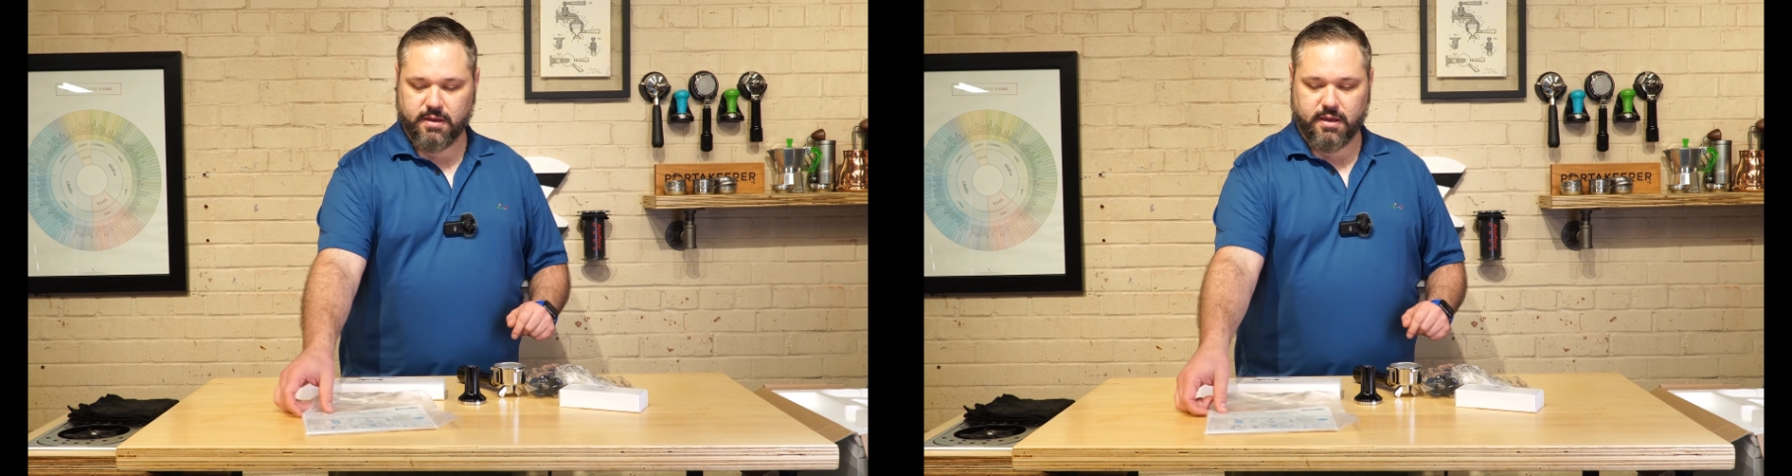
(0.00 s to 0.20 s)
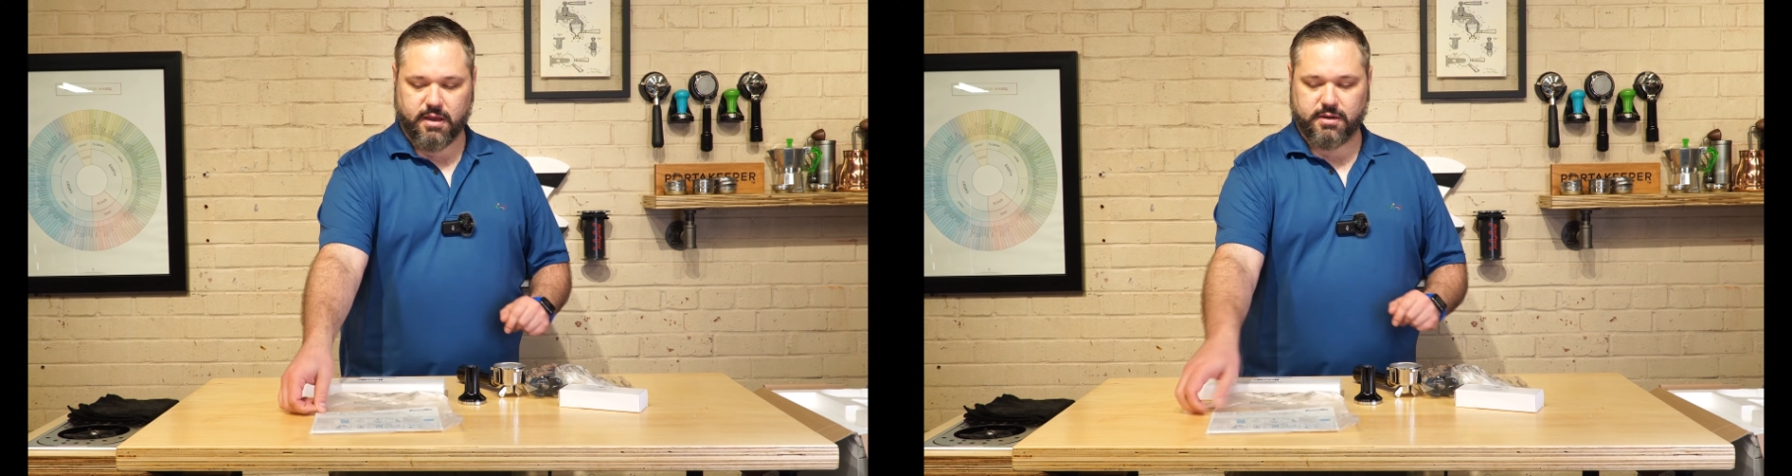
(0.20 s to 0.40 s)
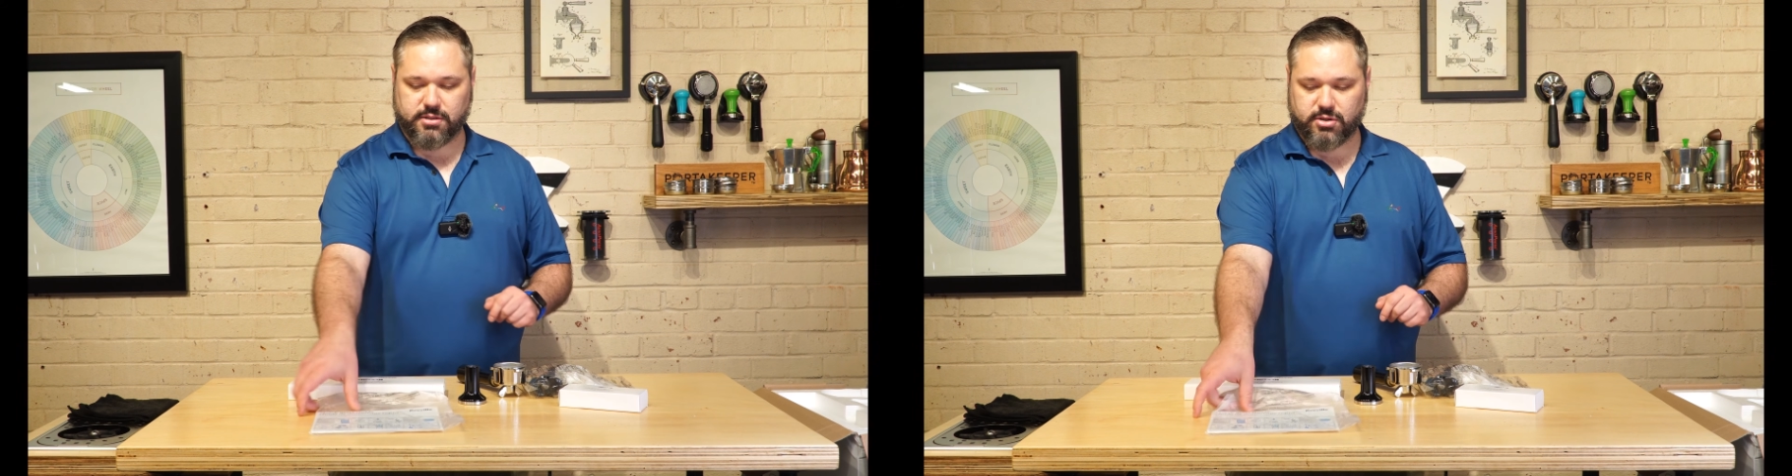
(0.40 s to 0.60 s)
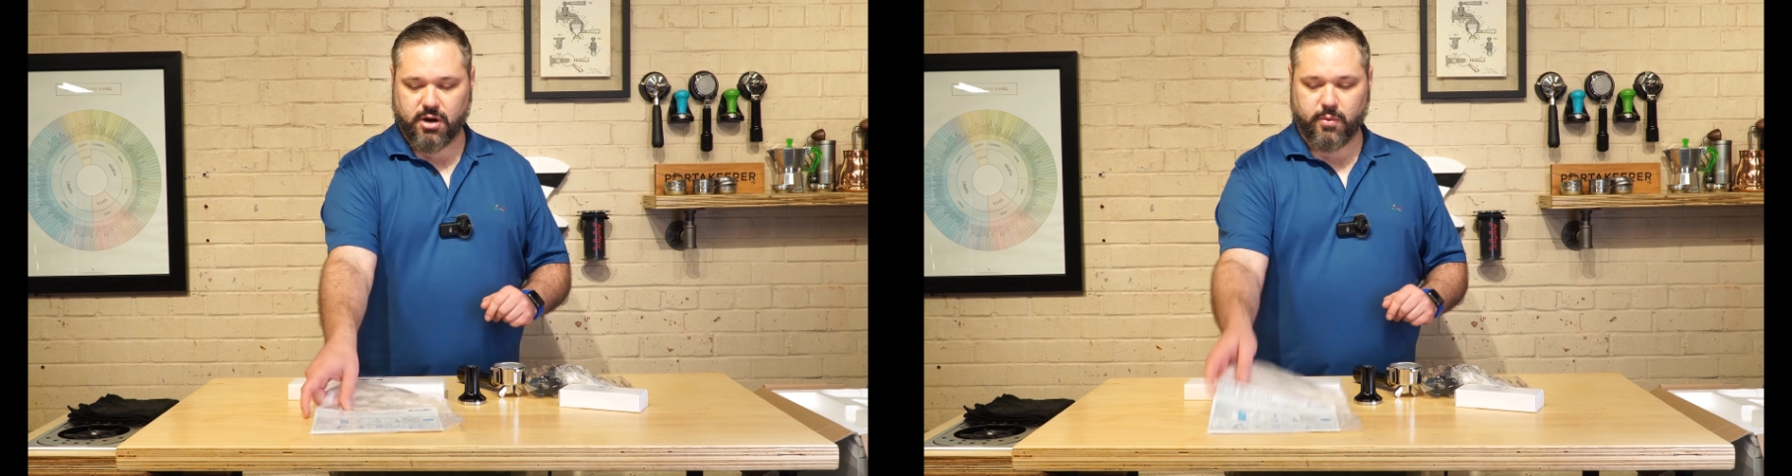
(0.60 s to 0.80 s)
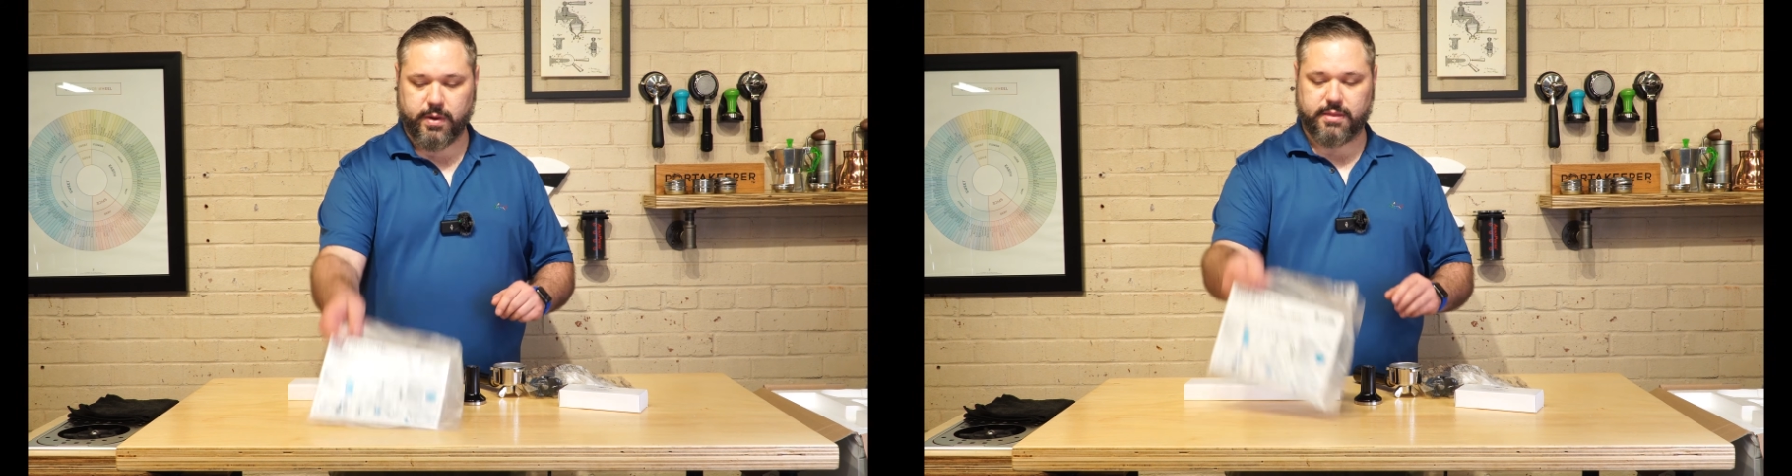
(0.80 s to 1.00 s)
To
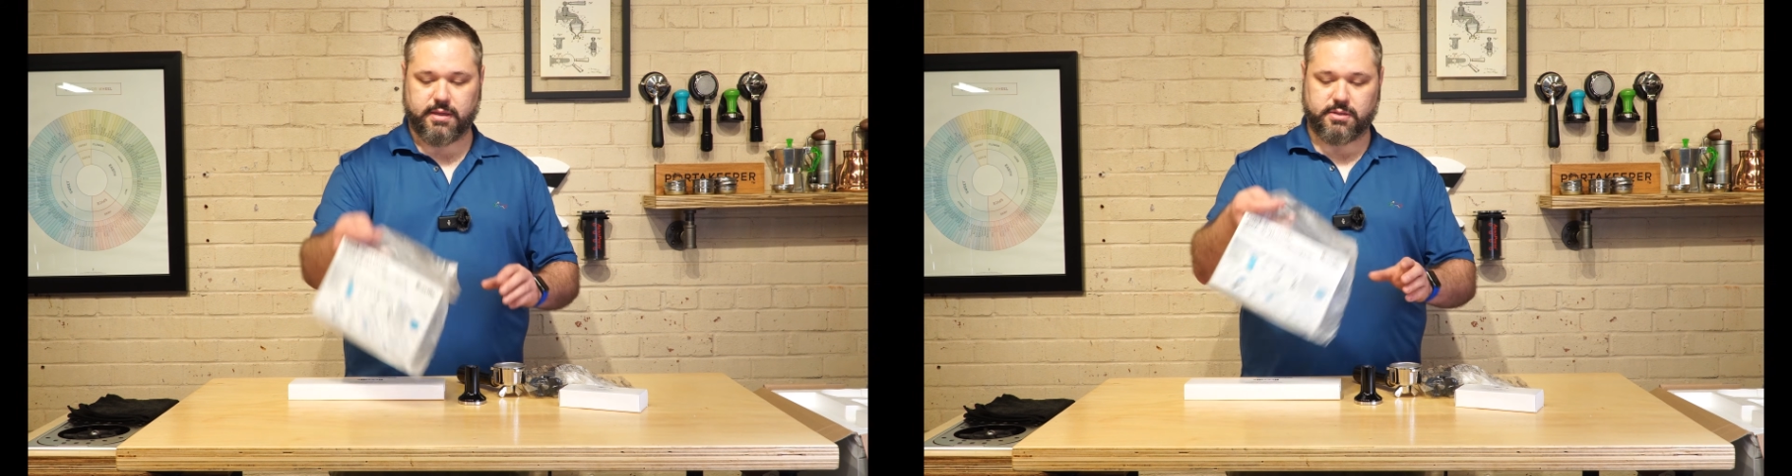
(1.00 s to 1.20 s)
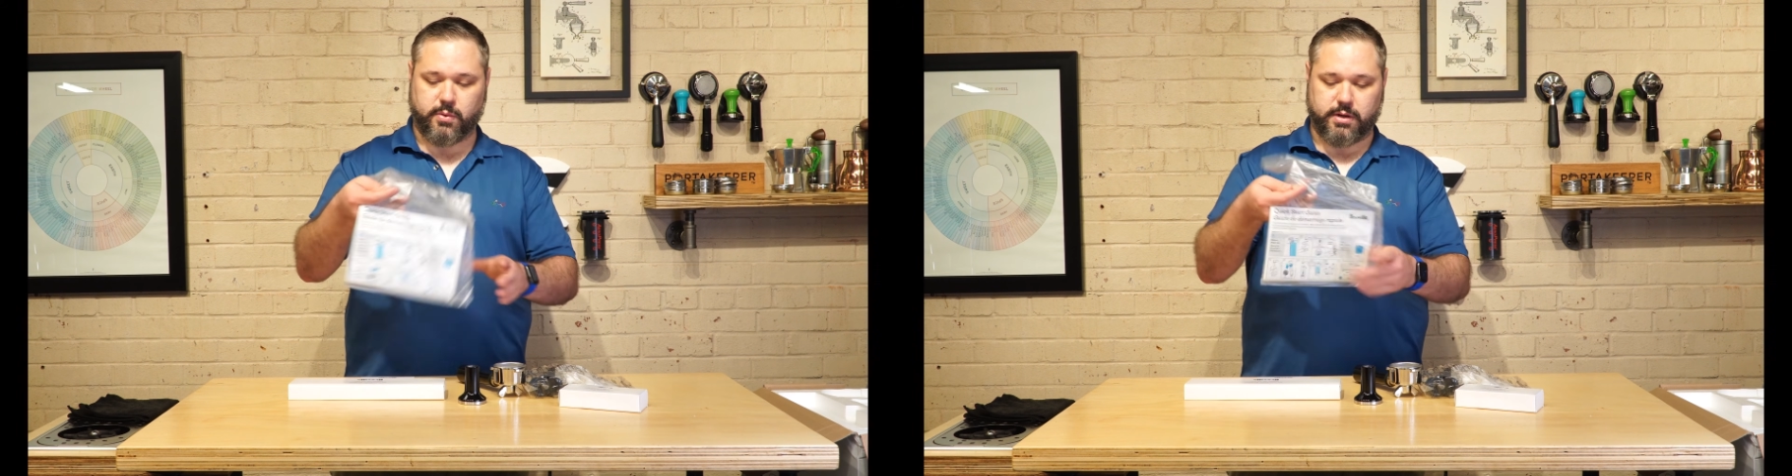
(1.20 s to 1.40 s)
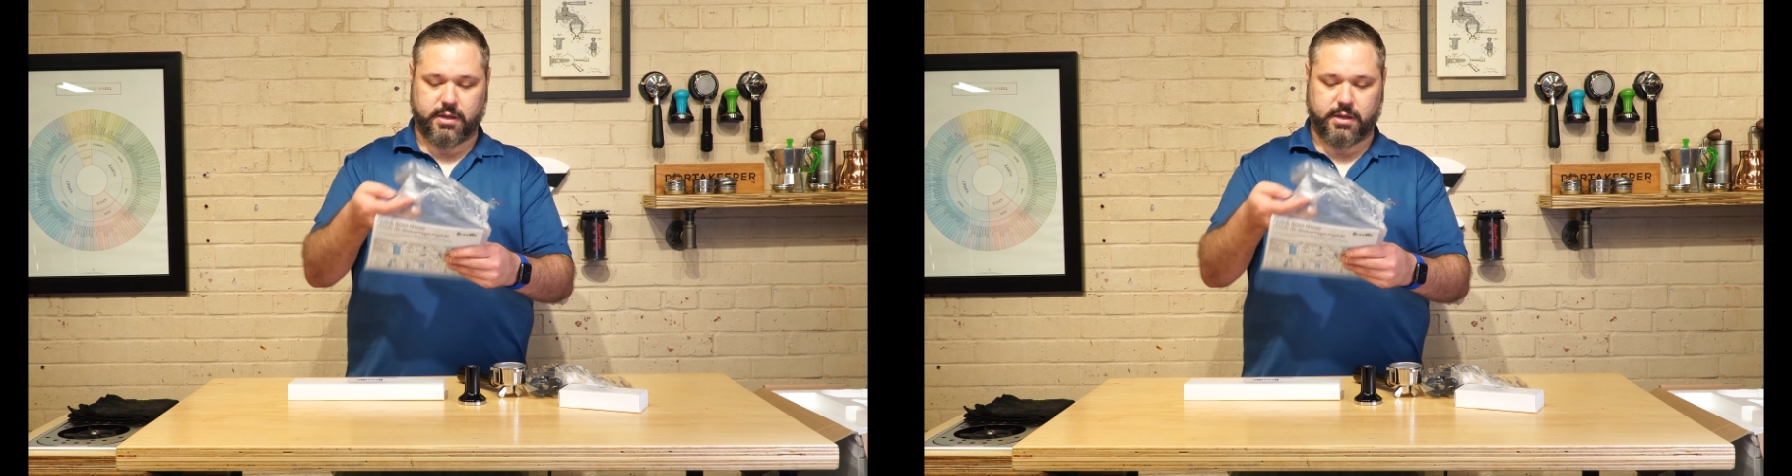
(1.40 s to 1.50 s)
start with, it's going